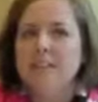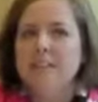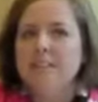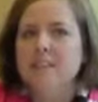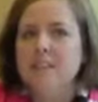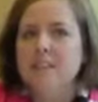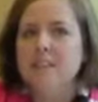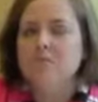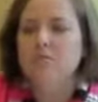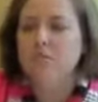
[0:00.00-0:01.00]
idea
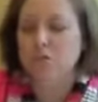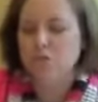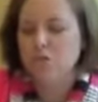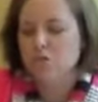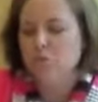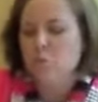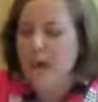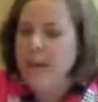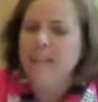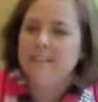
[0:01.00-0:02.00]
that just the
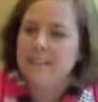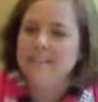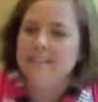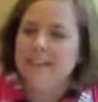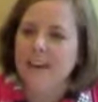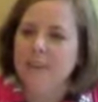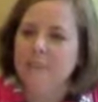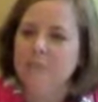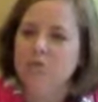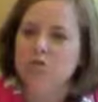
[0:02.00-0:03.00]
way that he did that.
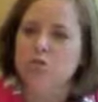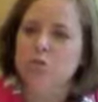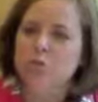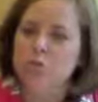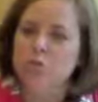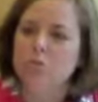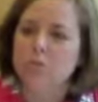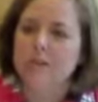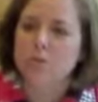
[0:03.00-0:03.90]
It was just sort of a tool in my